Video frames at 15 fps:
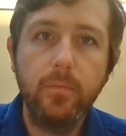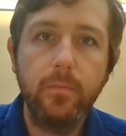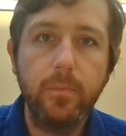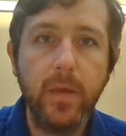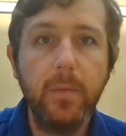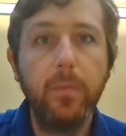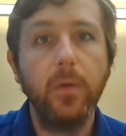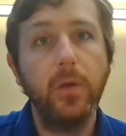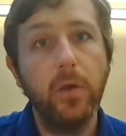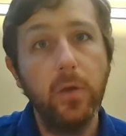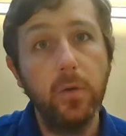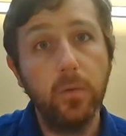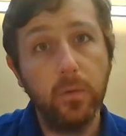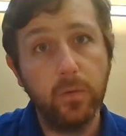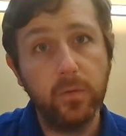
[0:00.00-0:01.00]
People
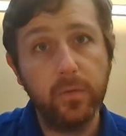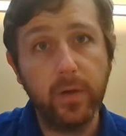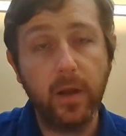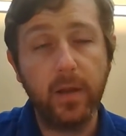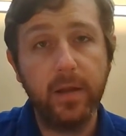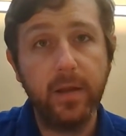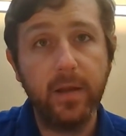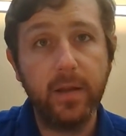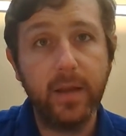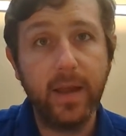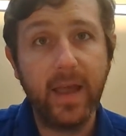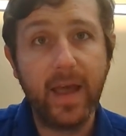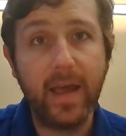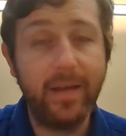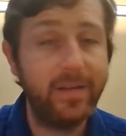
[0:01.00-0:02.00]
use
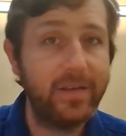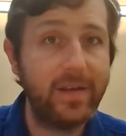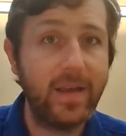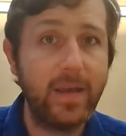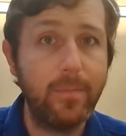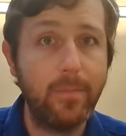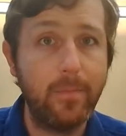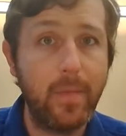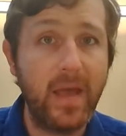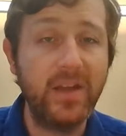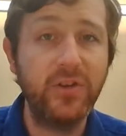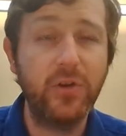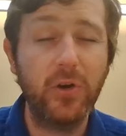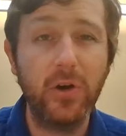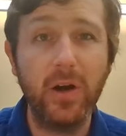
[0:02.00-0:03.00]
volatility as a
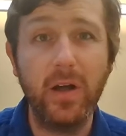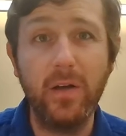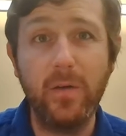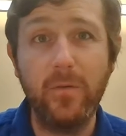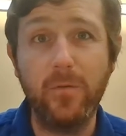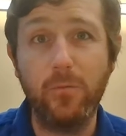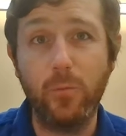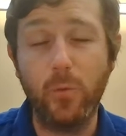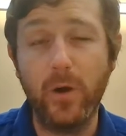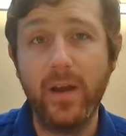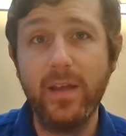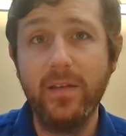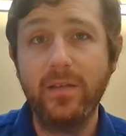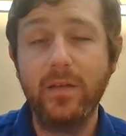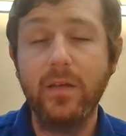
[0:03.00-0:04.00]
measure of
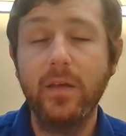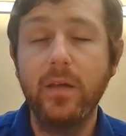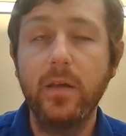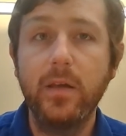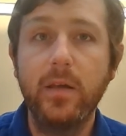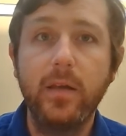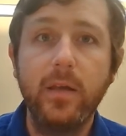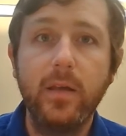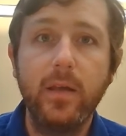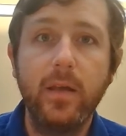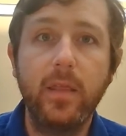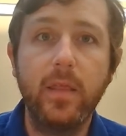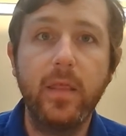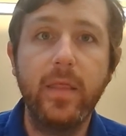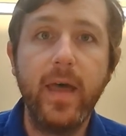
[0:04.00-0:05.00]
risk.
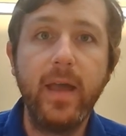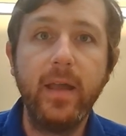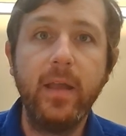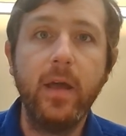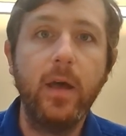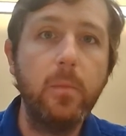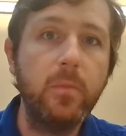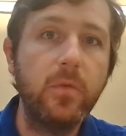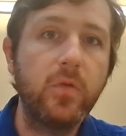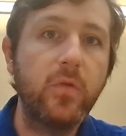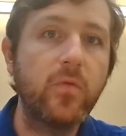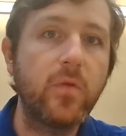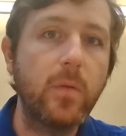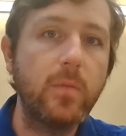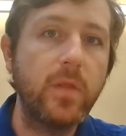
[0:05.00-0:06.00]
That comes
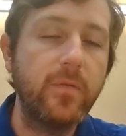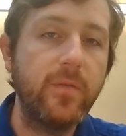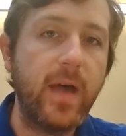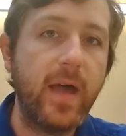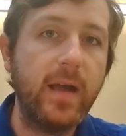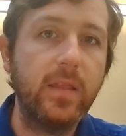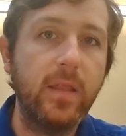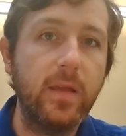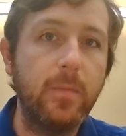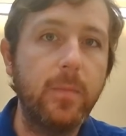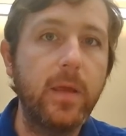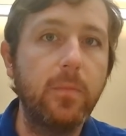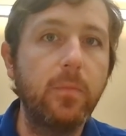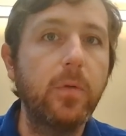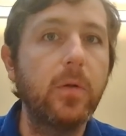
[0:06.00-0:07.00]
from the fact that
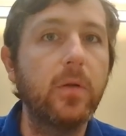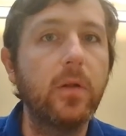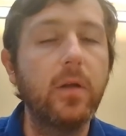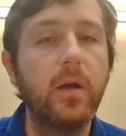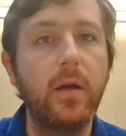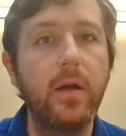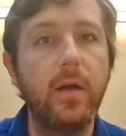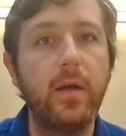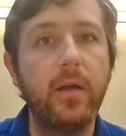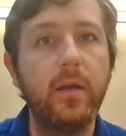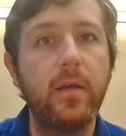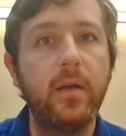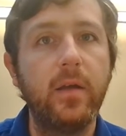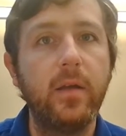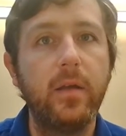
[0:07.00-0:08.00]
people
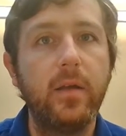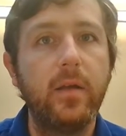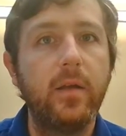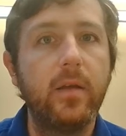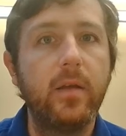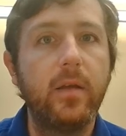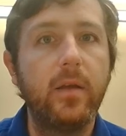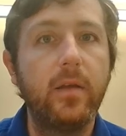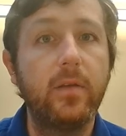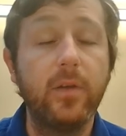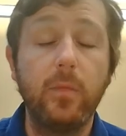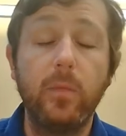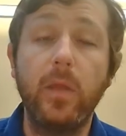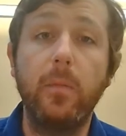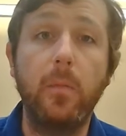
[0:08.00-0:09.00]

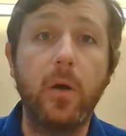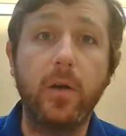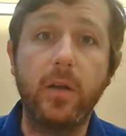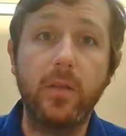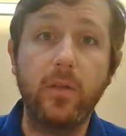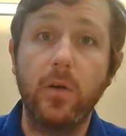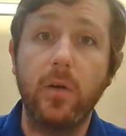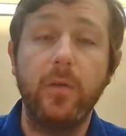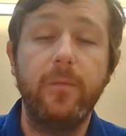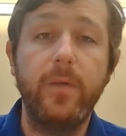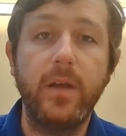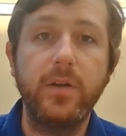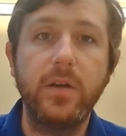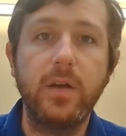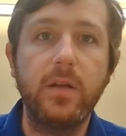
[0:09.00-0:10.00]
assume that markets are
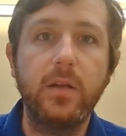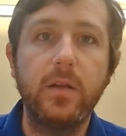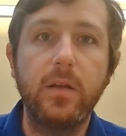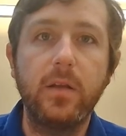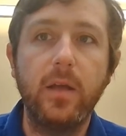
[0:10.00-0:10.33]
efficient.